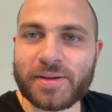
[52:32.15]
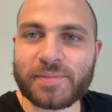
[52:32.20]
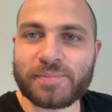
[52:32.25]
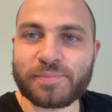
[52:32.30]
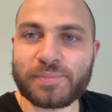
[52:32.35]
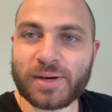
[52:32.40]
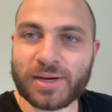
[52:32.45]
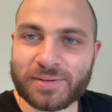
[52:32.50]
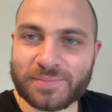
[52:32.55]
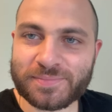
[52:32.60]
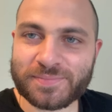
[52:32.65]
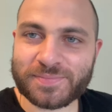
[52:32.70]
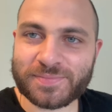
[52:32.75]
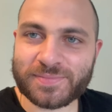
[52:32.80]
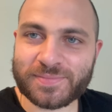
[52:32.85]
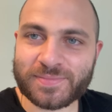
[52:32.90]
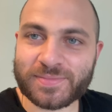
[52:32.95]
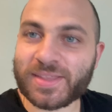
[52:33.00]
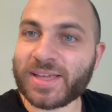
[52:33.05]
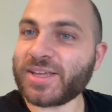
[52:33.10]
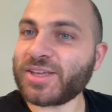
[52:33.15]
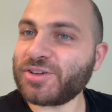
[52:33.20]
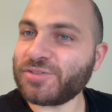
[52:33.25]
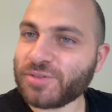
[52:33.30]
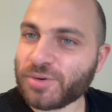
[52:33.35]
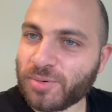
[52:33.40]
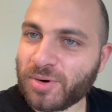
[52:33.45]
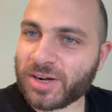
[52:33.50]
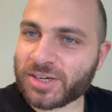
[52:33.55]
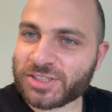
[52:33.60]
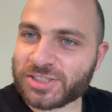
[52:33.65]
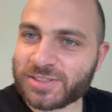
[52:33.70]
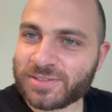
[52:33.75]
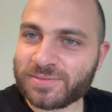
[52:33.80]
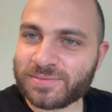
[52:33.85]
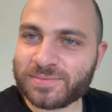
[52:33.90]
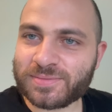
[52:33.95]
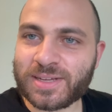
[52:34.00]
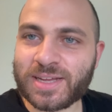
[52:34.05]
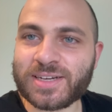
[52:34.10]
But thank you for
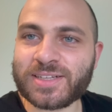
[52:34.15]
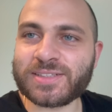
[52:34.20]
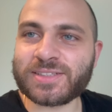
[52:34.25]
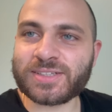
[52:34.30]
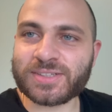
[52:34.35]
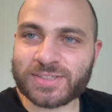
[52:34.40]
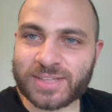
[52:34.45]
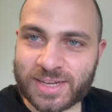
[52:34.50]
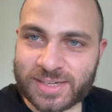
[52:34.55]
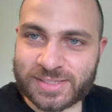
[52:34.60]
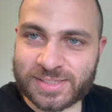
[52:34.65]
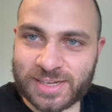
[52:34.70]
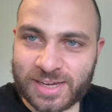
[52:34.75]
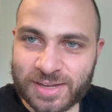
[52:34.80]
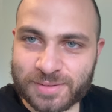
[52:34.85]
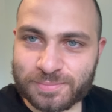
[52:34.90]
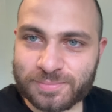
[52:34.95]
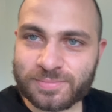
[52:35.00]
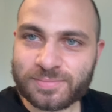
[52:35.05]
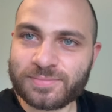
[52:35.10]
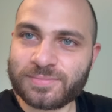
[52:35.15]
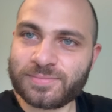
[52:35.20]
watching, and until next time,